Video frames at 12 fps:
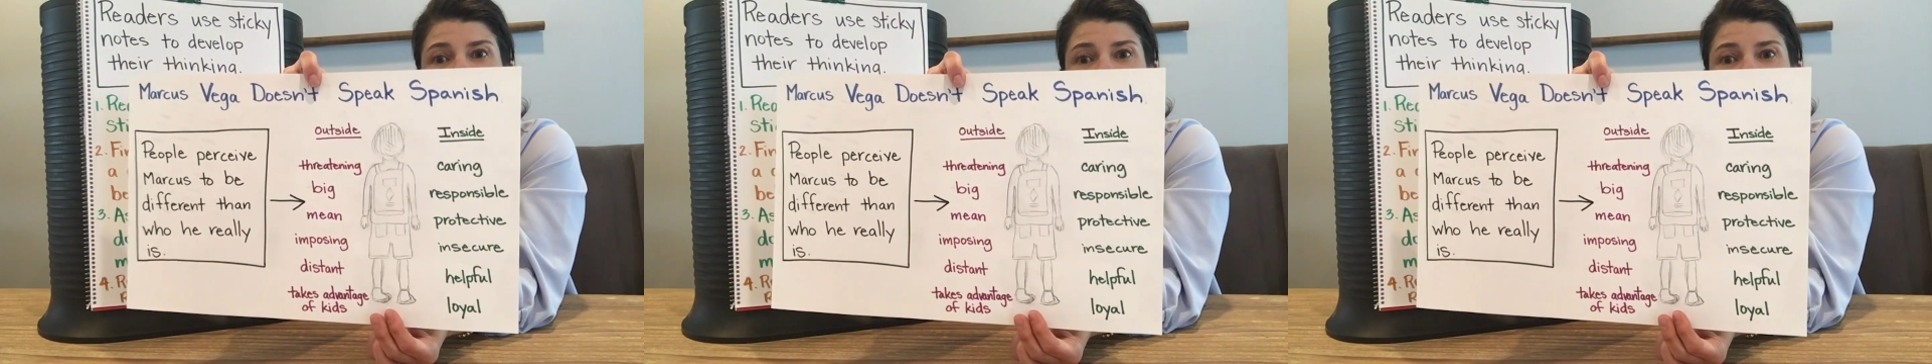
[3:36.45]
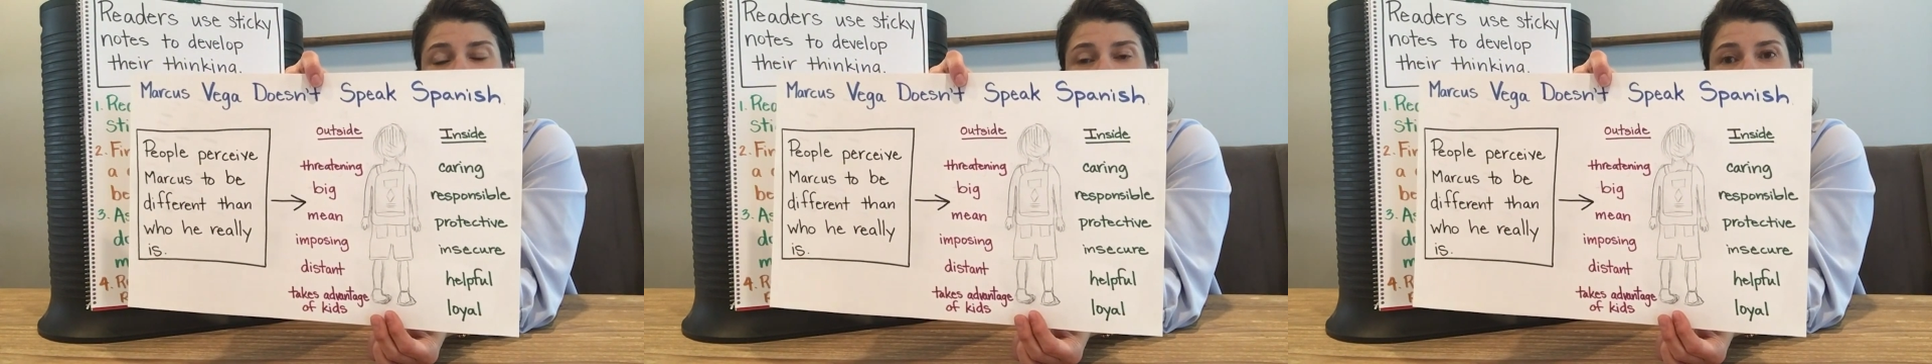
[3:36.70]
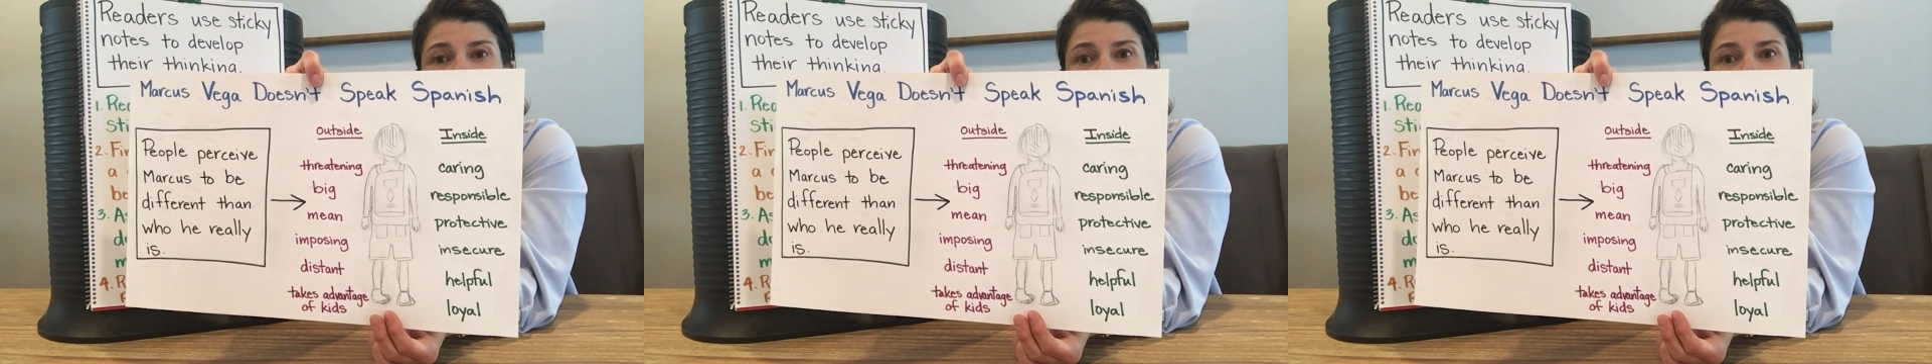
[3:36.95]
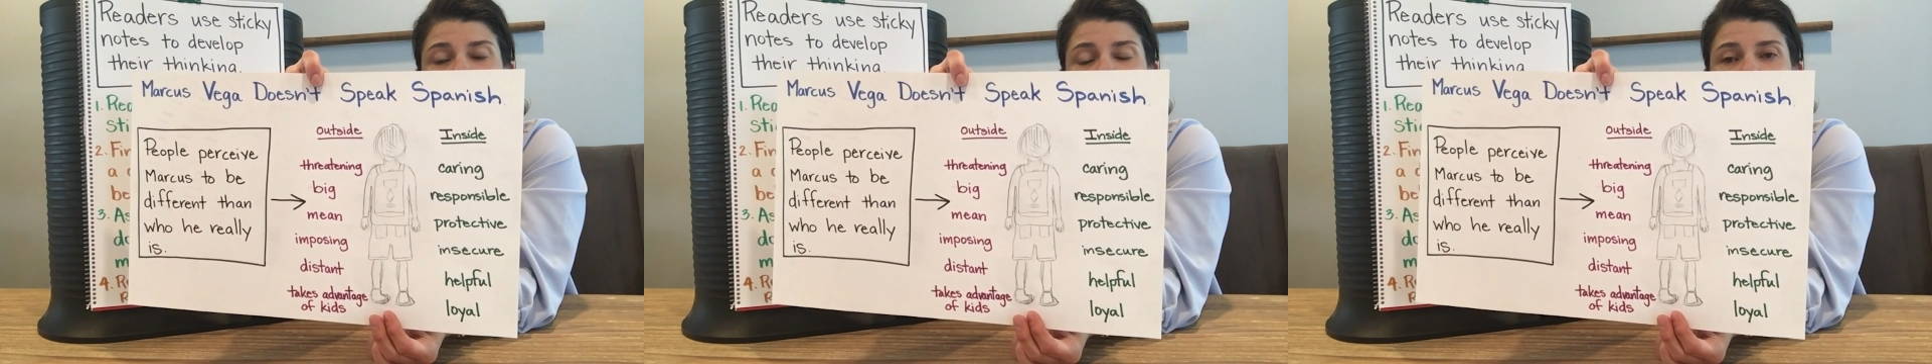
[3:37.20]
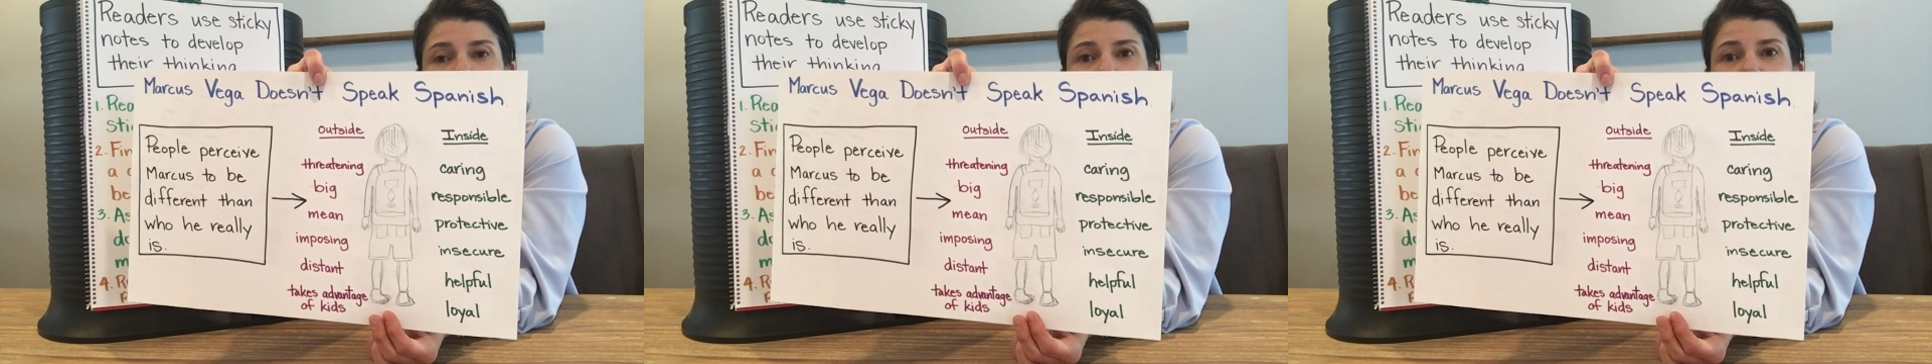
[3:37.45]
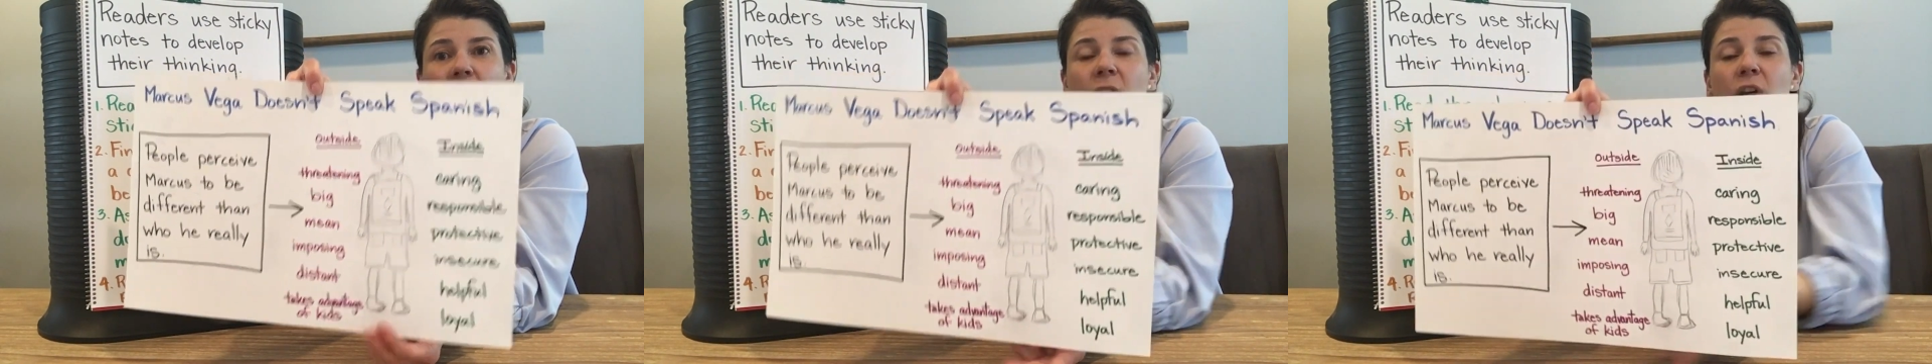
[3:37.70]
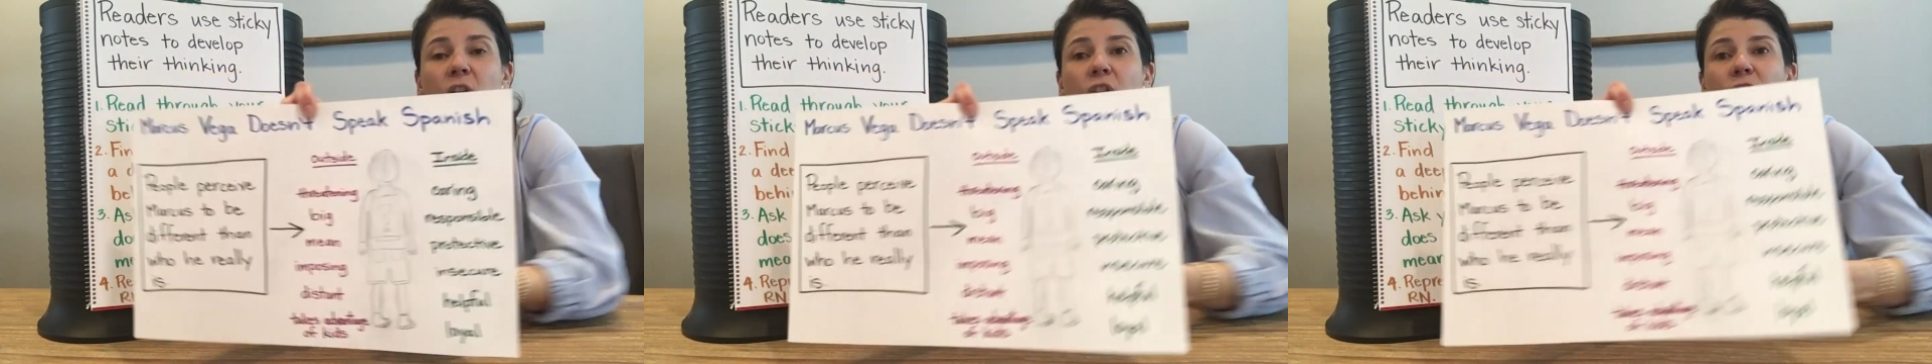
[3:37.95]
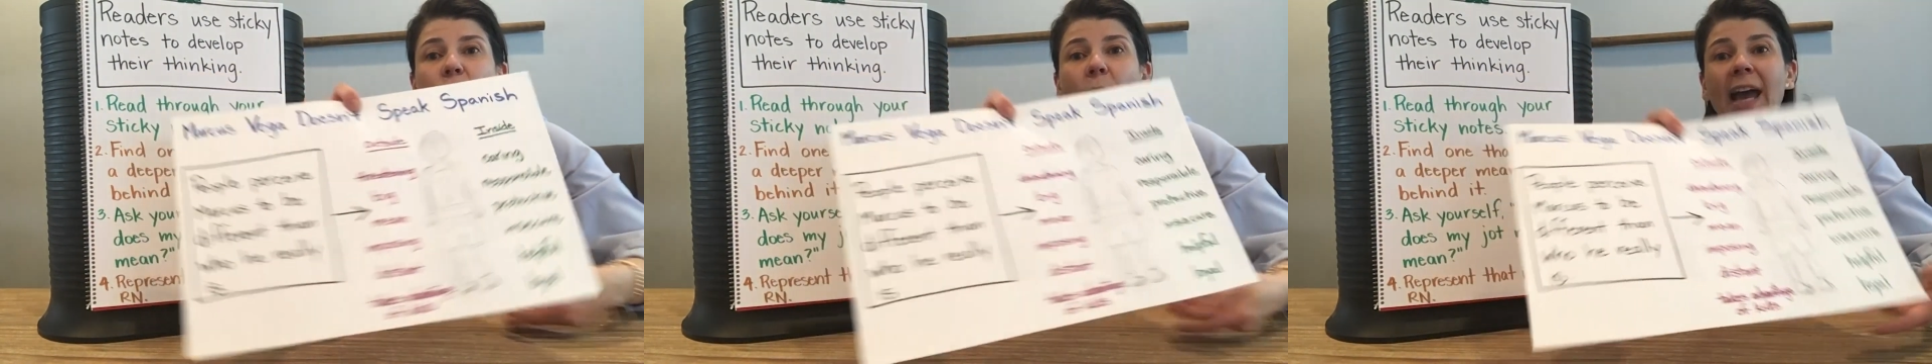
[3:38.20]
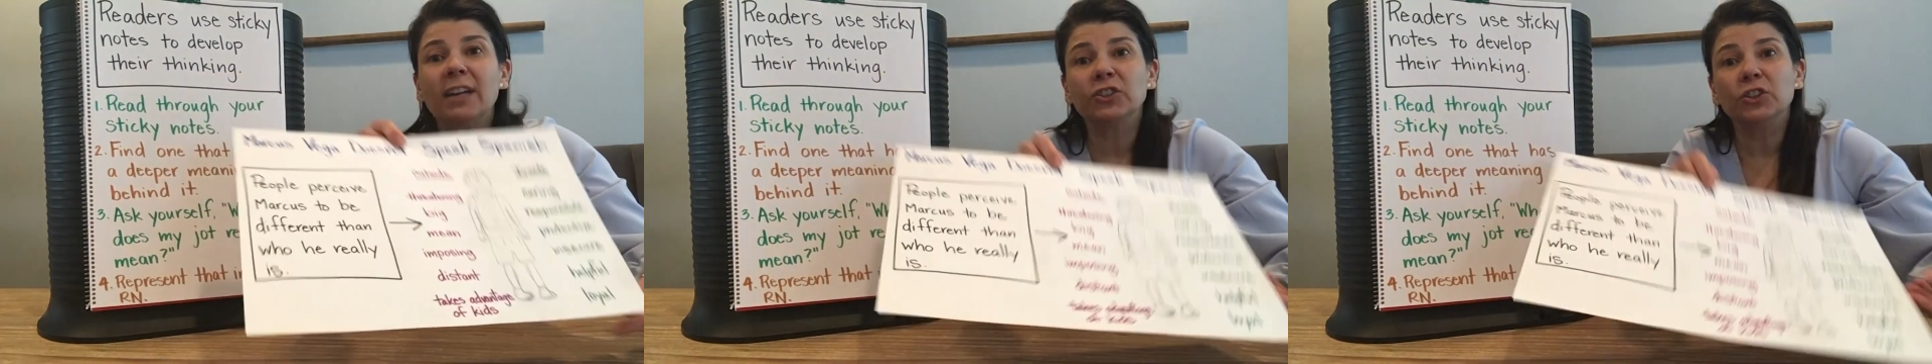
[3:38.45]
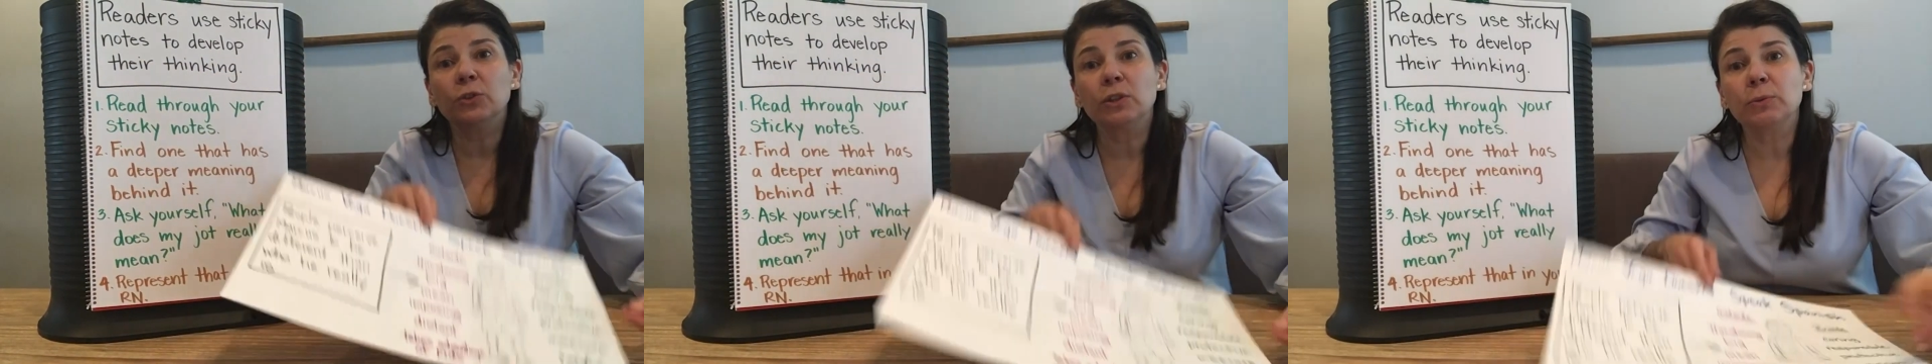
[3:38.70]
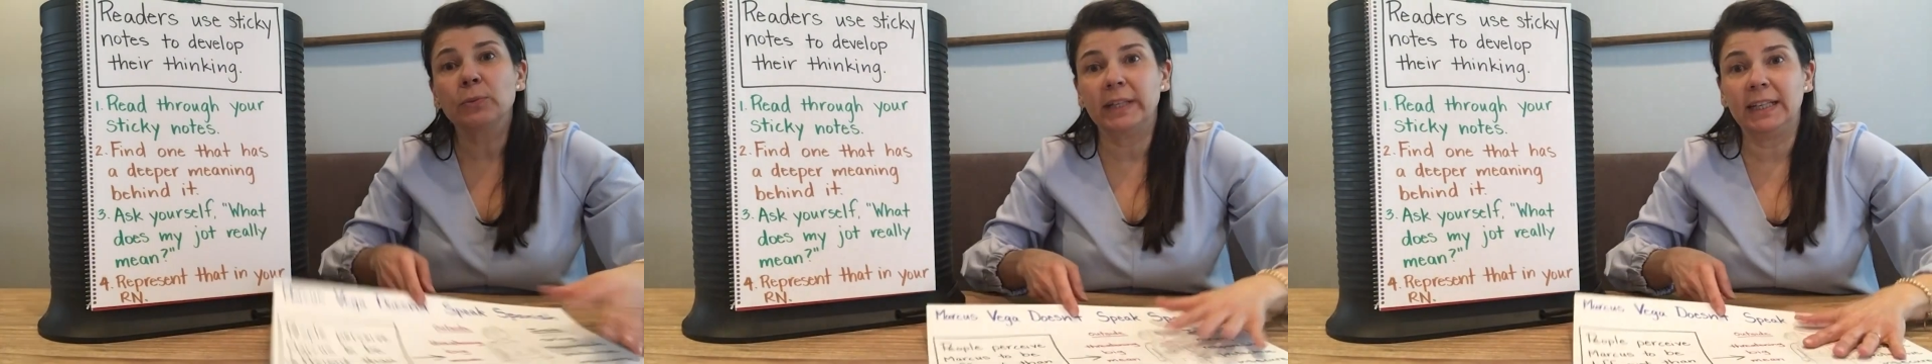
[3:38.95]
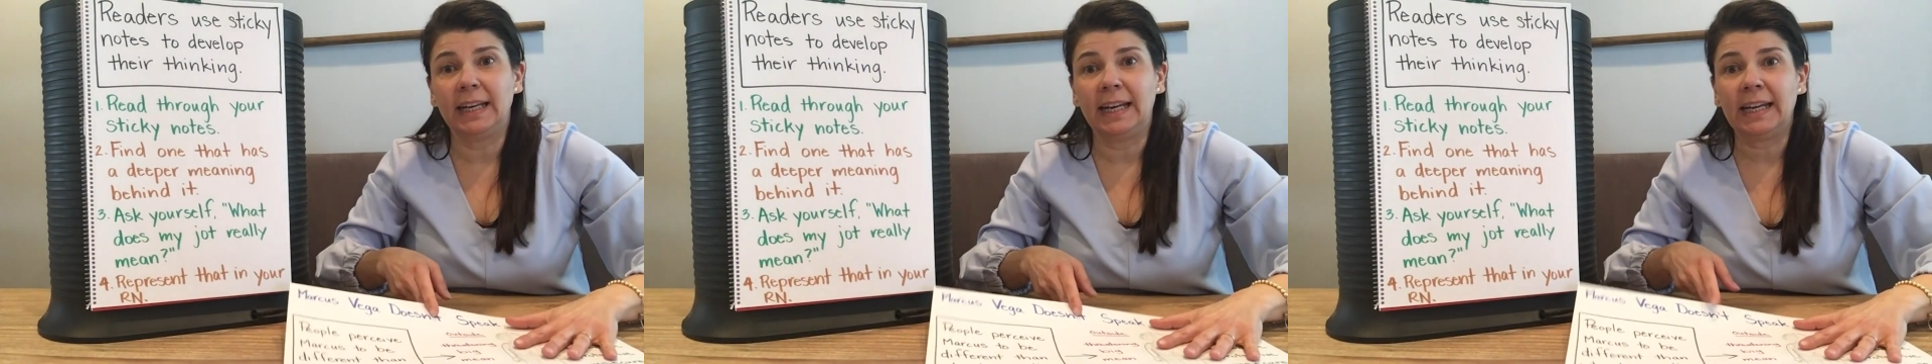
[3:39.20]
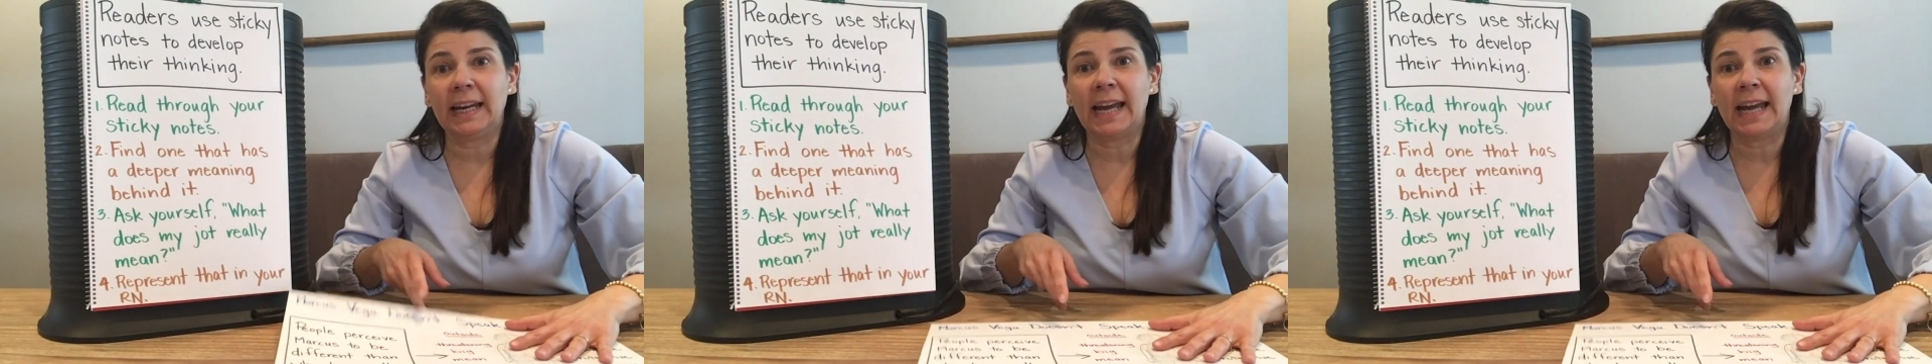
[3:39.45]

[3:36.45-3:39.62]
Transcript: here. So as you're reading